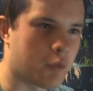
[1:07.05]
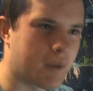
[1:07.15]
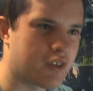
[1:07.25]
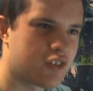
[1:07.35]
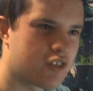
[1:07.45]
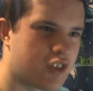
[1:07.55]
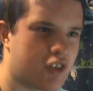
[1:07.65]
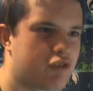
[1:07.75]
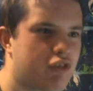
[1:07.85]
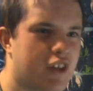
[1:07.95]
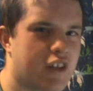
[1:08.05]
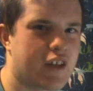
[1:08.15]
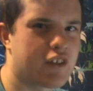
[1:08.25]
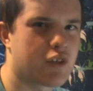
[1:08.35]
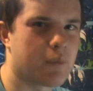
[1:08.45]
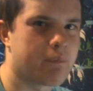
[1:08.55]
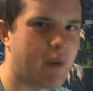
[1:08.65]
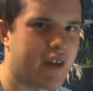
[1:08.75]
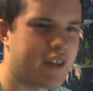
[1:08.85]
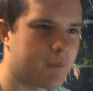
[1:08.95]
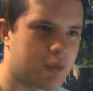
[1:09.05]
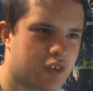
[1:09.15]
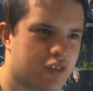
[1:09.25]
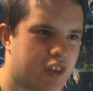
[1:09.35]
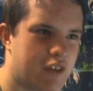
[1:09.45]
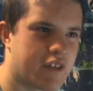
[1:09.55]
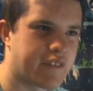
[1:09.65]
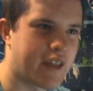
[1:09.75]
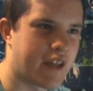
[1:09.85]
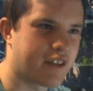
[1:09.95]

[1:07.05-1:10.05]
a bit stuttering and had some bad episodes here and there,